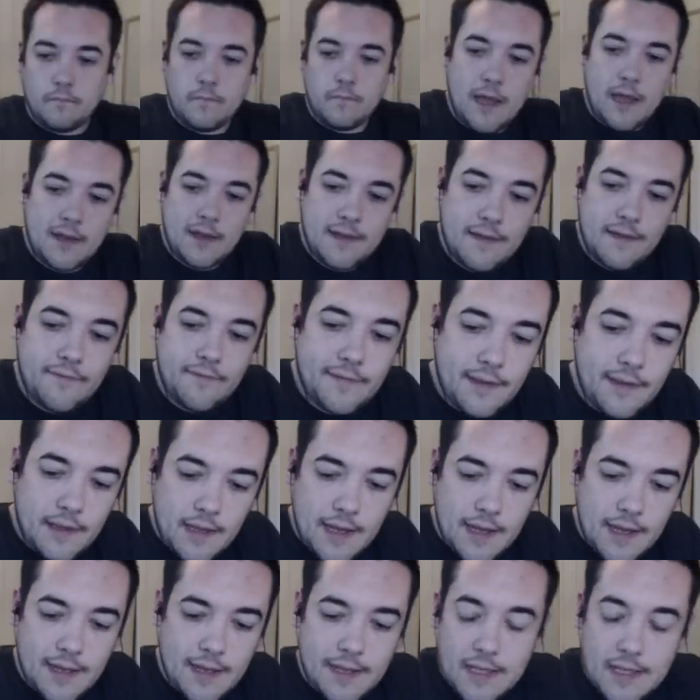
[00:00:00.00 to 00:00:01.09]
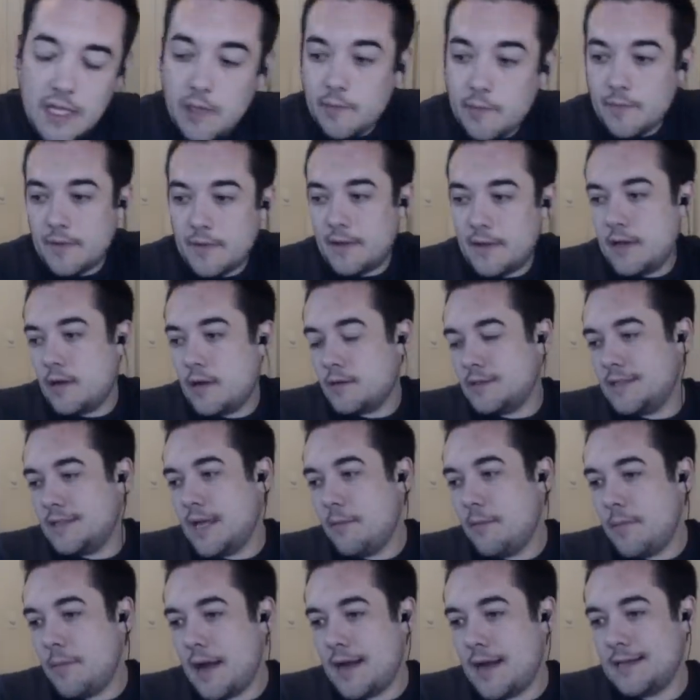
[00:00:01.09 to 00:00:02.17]
yeah, definitely uh, keep you know
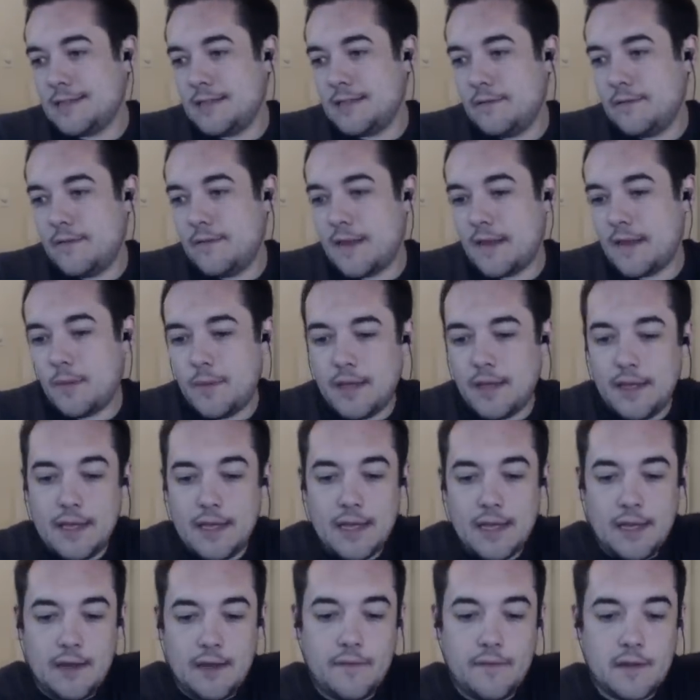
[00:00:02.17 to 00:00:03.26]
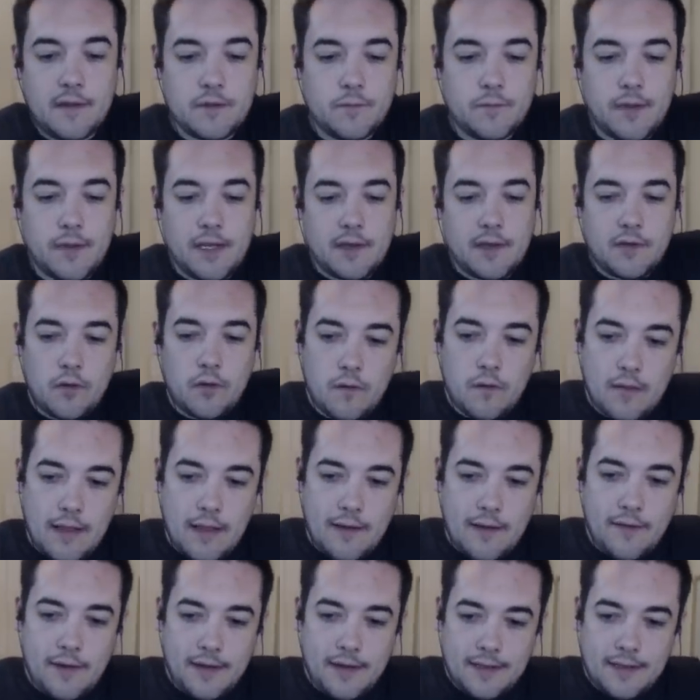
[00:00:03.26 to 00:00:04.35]
stay positive at the beginning of this week. Don't
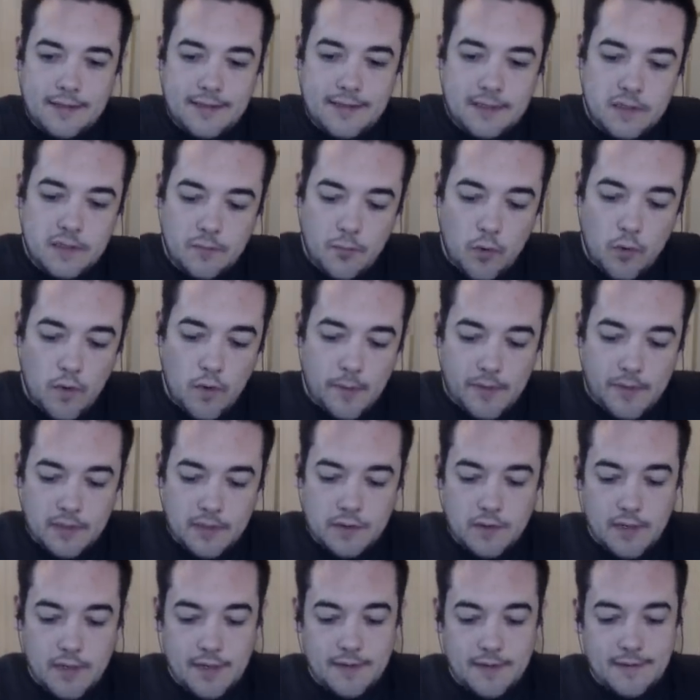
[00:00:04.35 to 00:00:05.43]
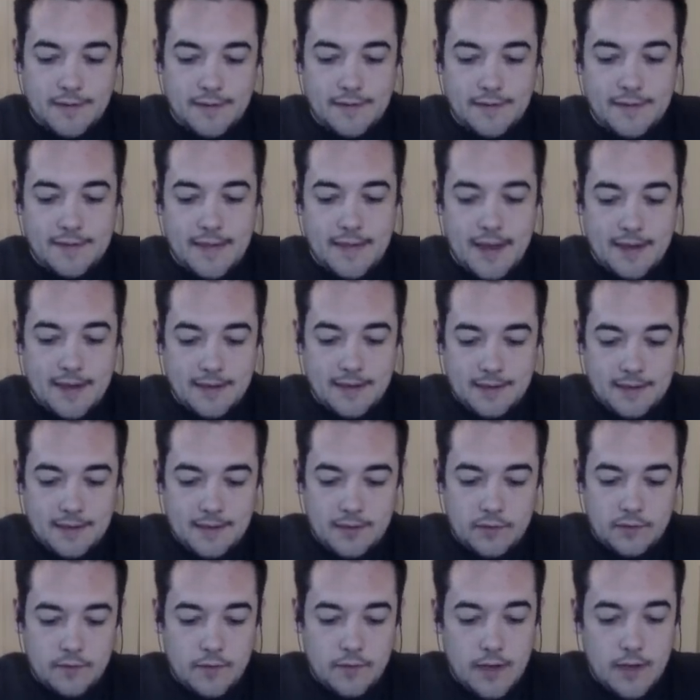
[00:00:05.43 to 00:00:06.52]
allow any disappointments or anything like that
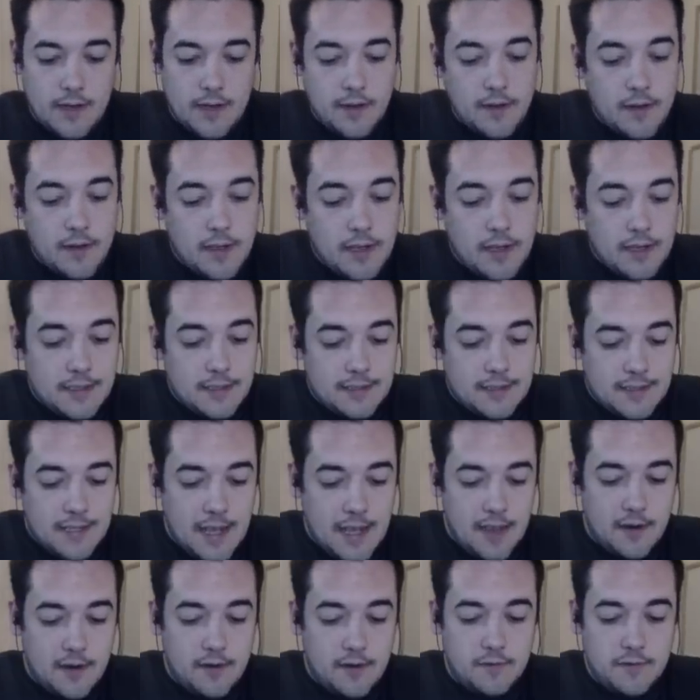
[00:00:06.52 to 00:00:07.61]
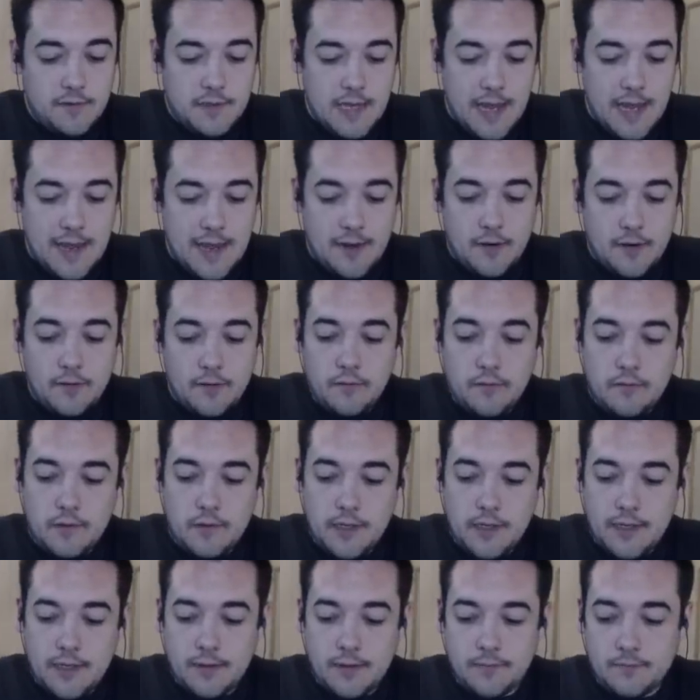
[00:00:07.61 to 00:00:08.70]
to uh, to get you down.
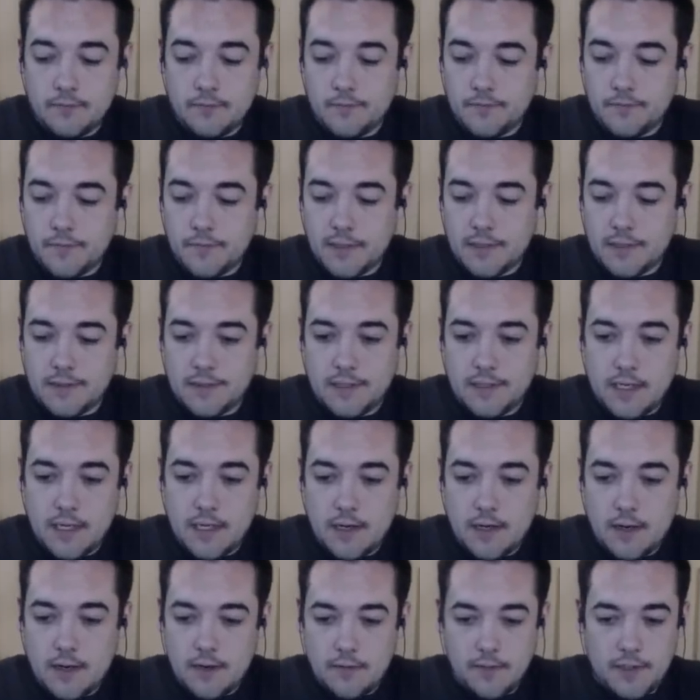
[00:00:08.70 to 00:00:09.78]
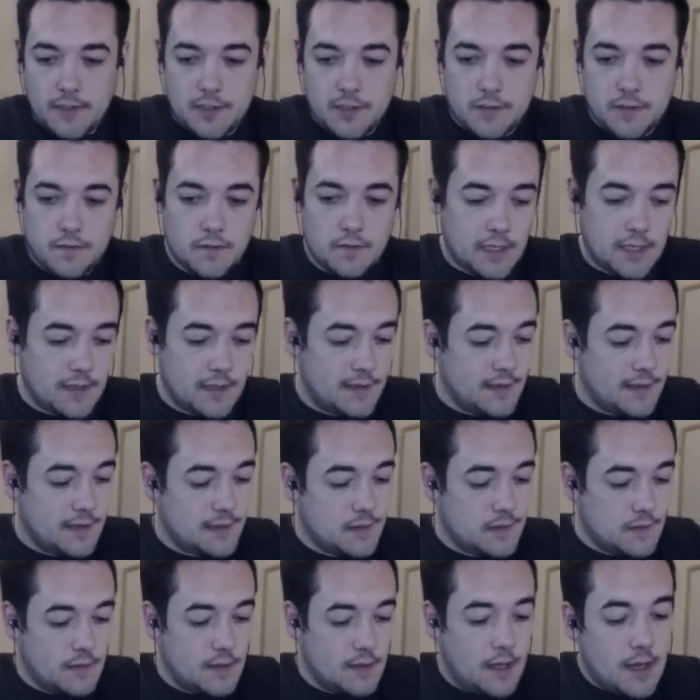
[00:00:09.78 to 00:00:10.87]
Um, let's see here. Let me just look at
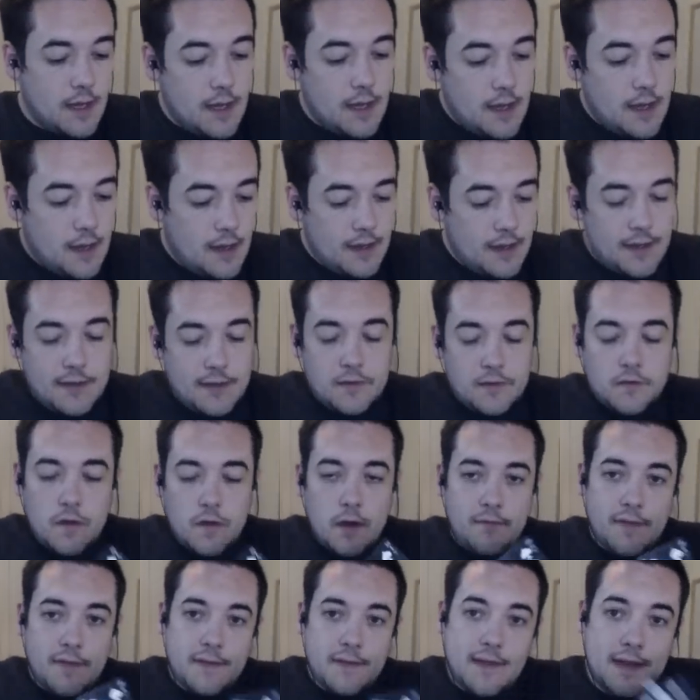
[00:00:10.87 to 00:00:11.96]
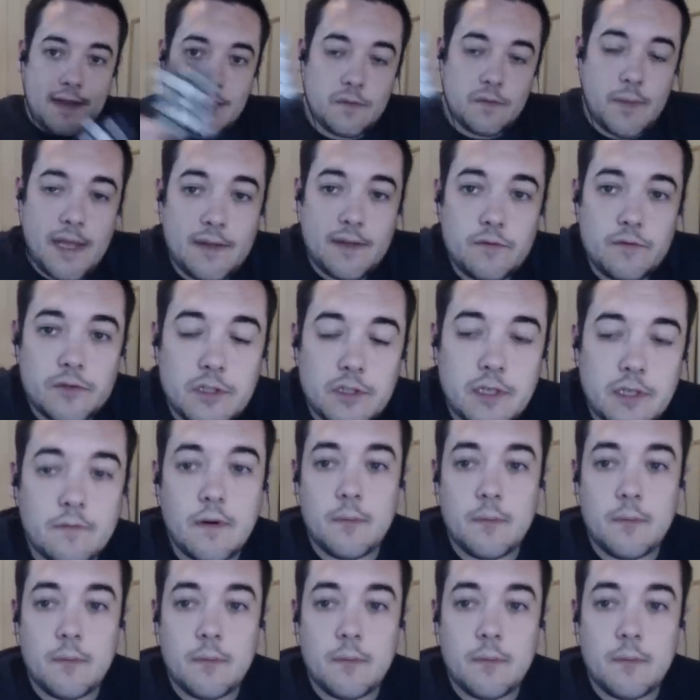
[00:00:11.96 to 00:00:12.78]
this. Uh, you start off with the Ten of Spades, which can